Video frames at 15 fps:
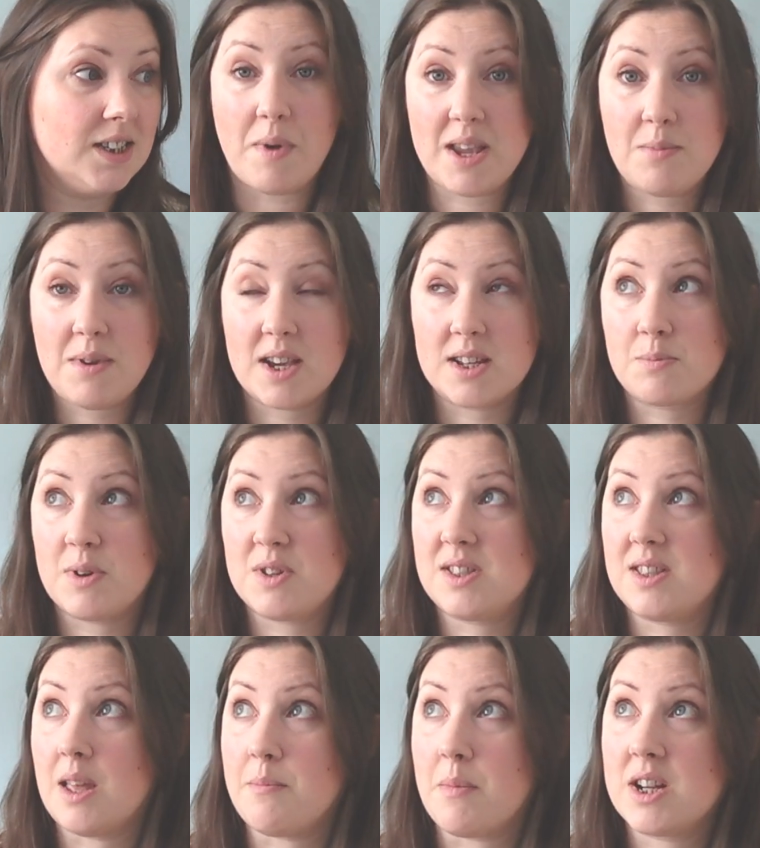or maybe I
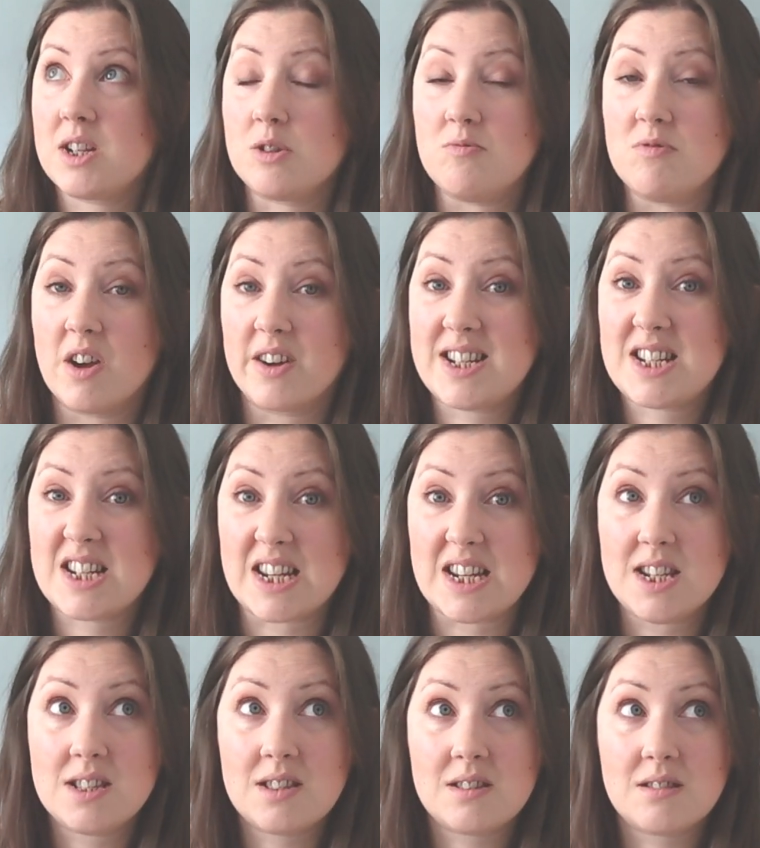suppose they might do
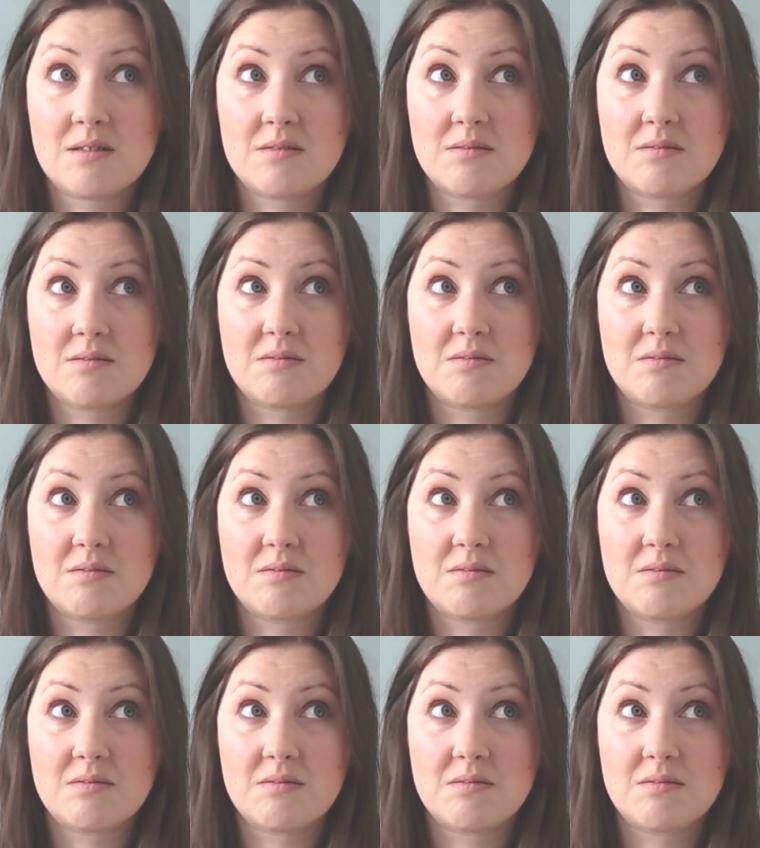90s.